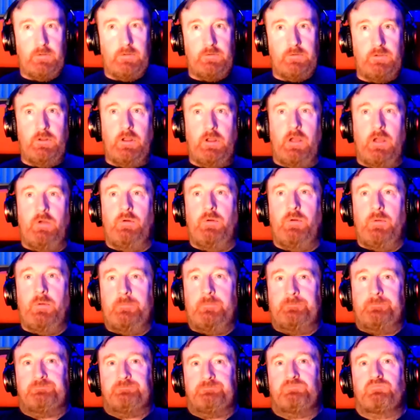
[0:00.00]
you know,
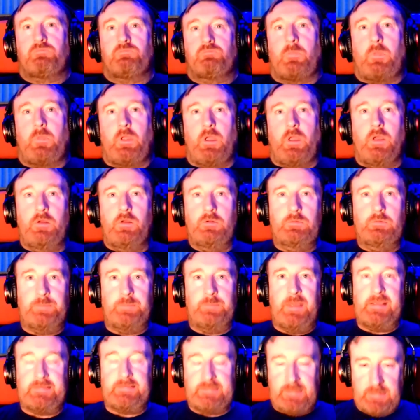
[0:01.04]

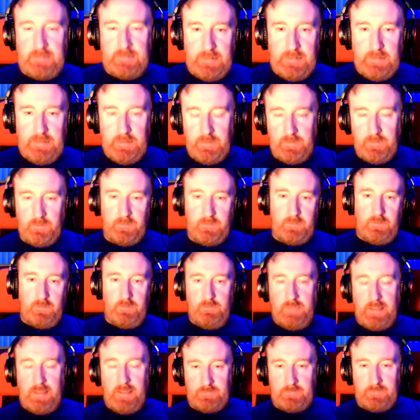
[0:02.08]
basically
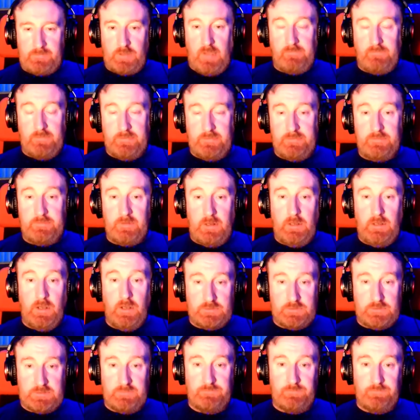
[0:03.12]
that's covered a
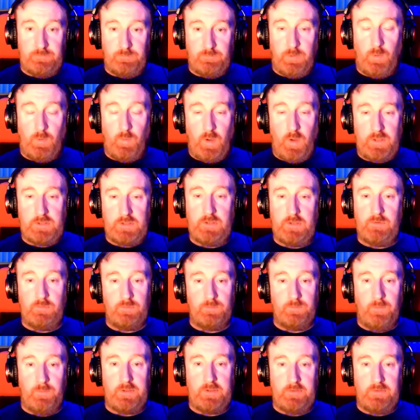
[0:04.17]
lot of what you
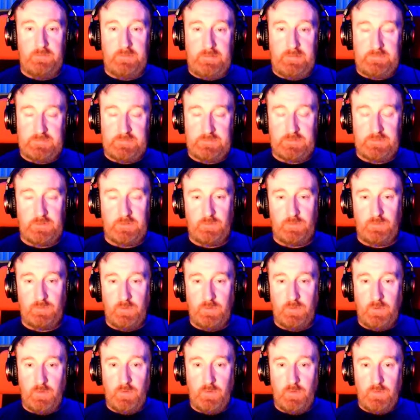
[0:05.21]
need to do
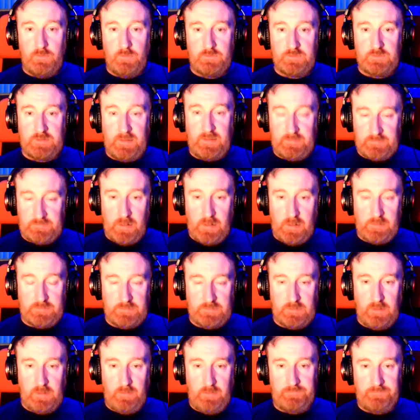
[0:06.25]
to get
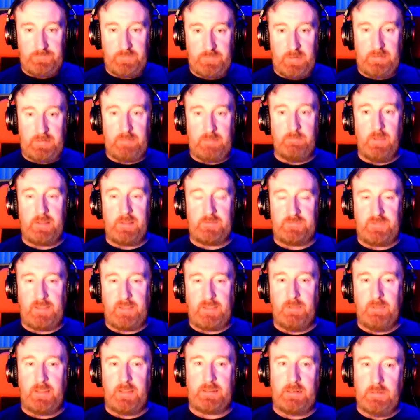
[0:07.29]
starting off. And it might
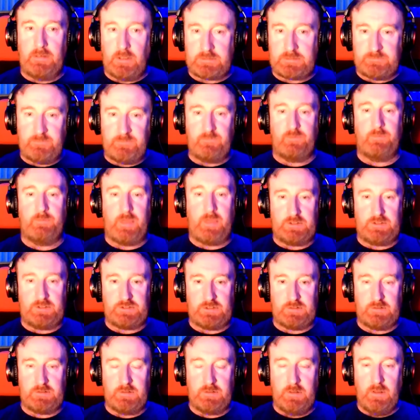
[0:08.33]
seem like a lot of
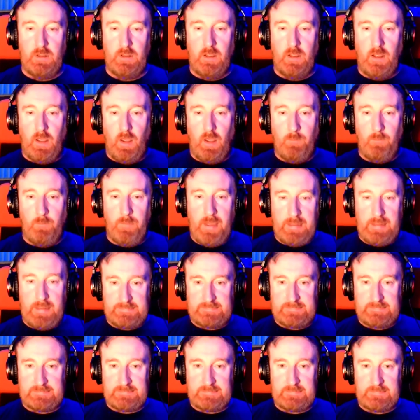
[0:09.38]
information, but
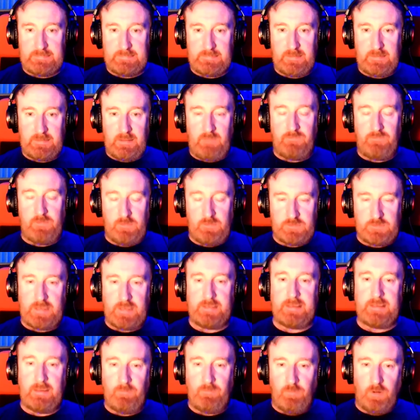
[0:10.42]
if you
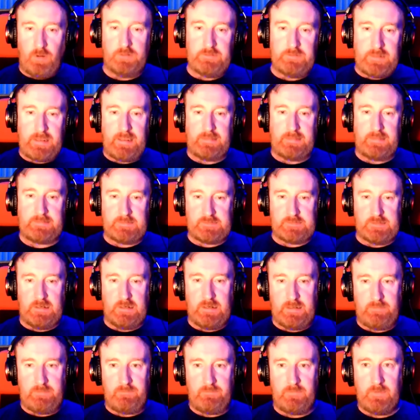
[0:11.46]
take it one day at a
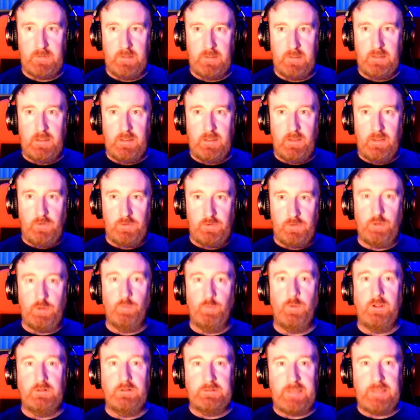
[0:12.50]
time, you
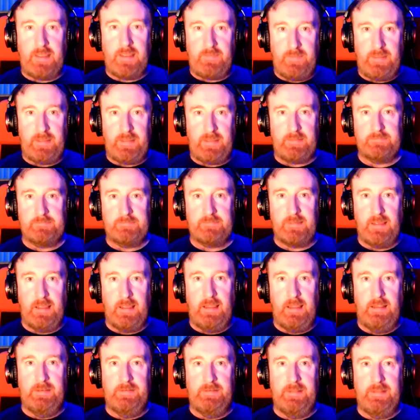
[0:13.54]
will get there.
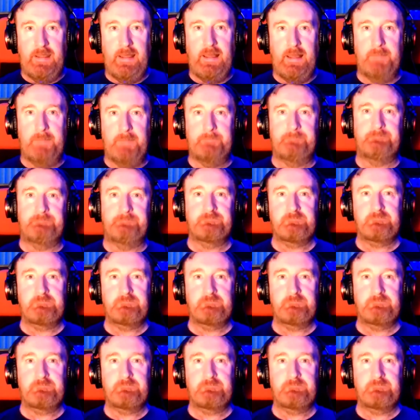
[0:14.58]
And,